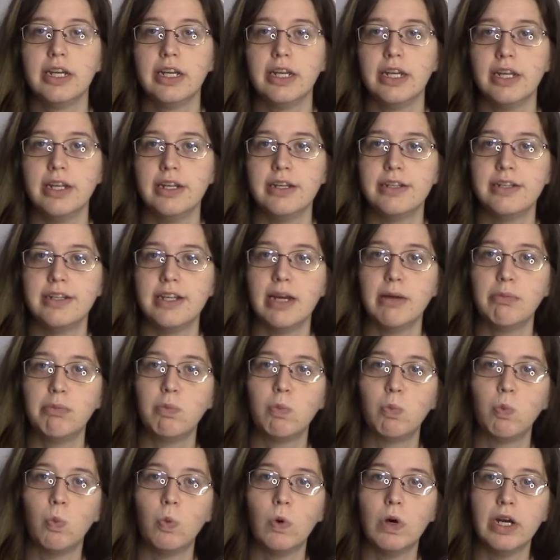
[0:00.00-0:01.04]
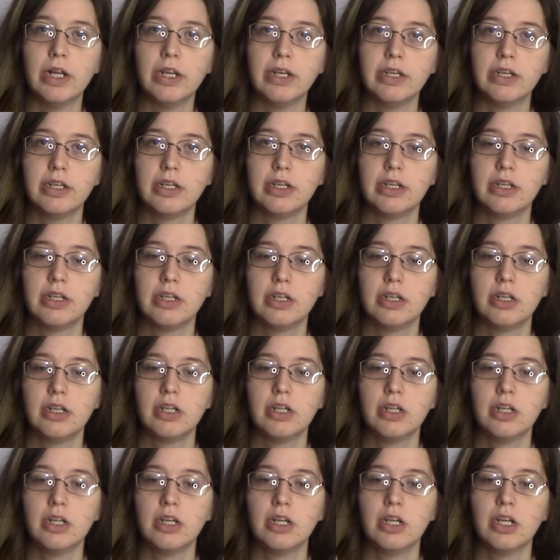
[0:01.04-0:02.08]
In step 1,
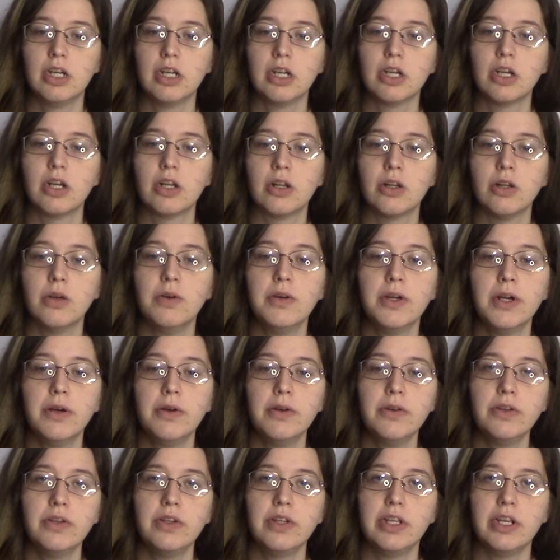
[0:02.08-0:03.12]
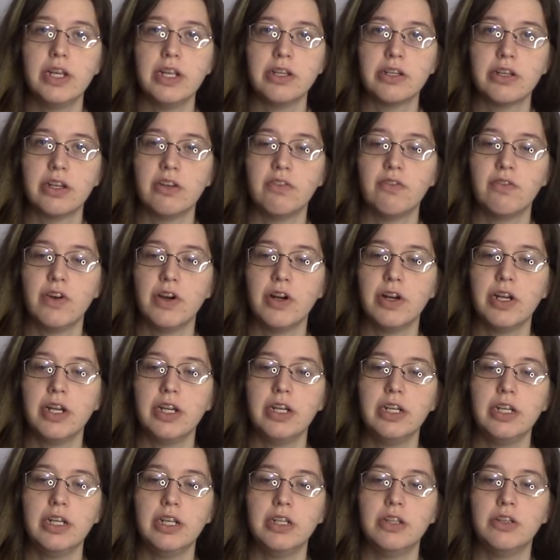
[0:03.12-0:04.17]
glucose is
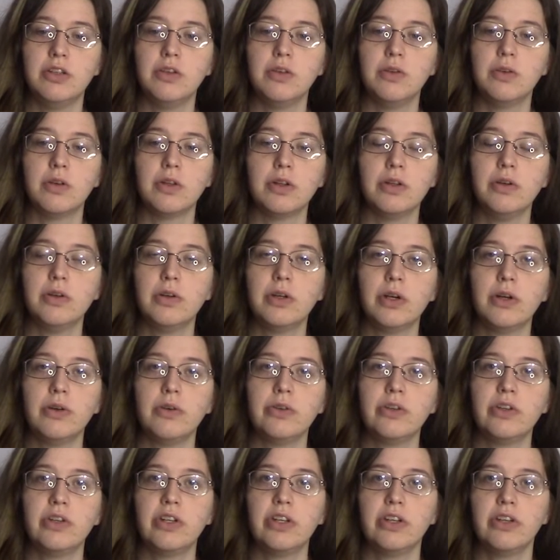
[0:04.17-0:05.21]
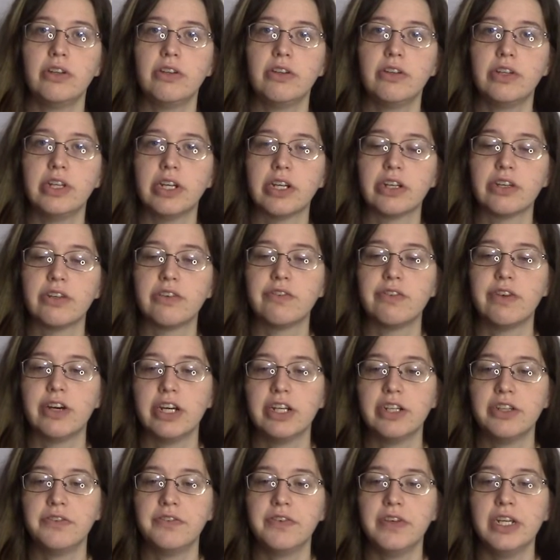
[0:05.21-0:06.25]
converted into glucose
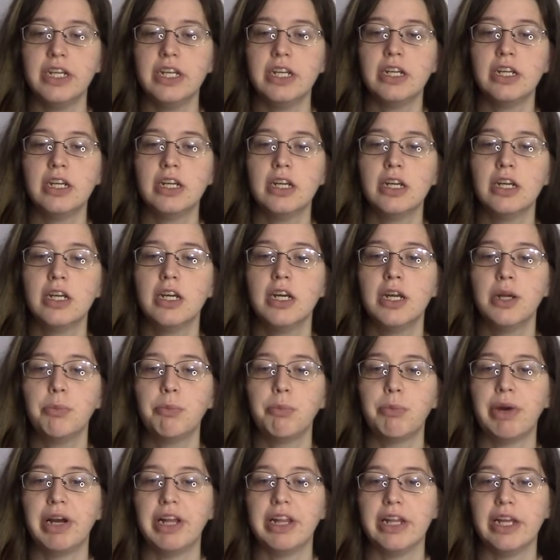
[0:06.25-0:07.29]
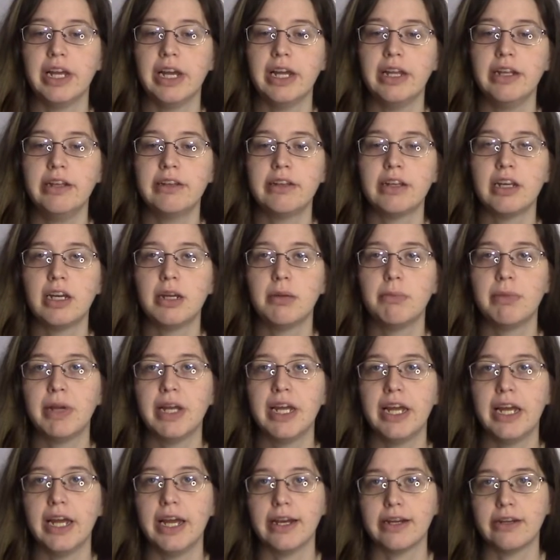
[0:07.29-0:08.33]
6-phosphate by the enzyme
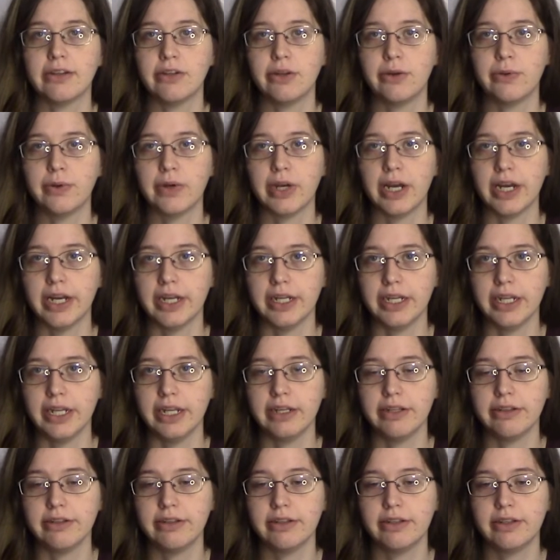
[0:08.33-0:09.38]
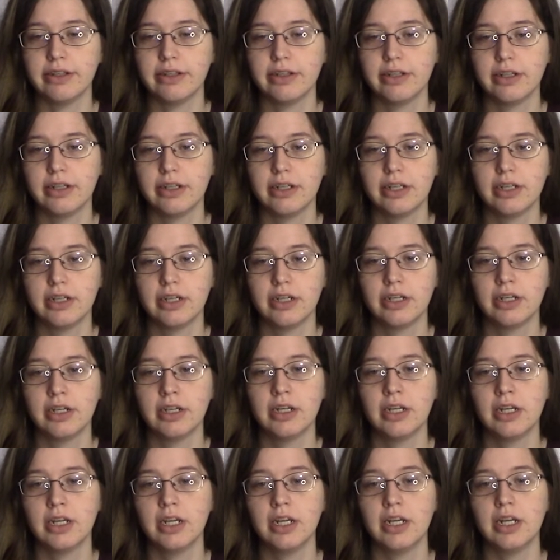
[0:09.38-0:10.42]
hexokinase.
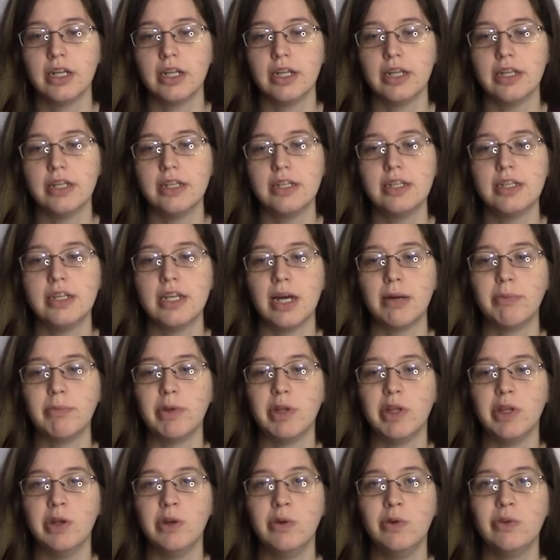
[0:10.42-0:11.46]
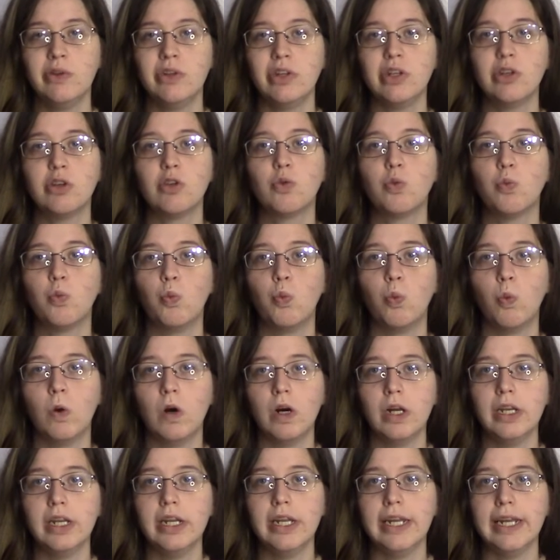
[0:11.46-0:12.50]
This step uses
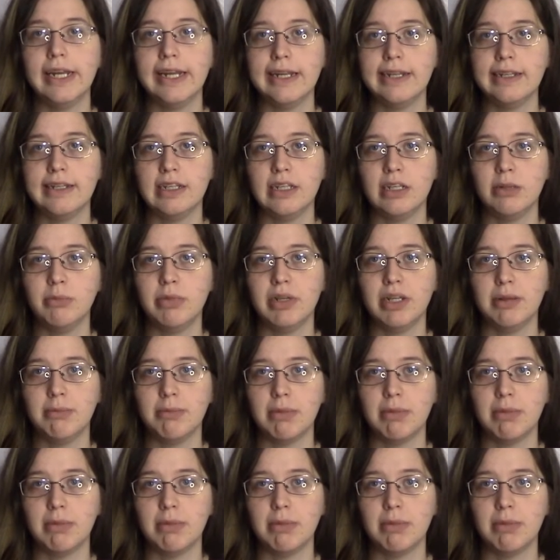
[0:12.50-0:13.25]
1 ATP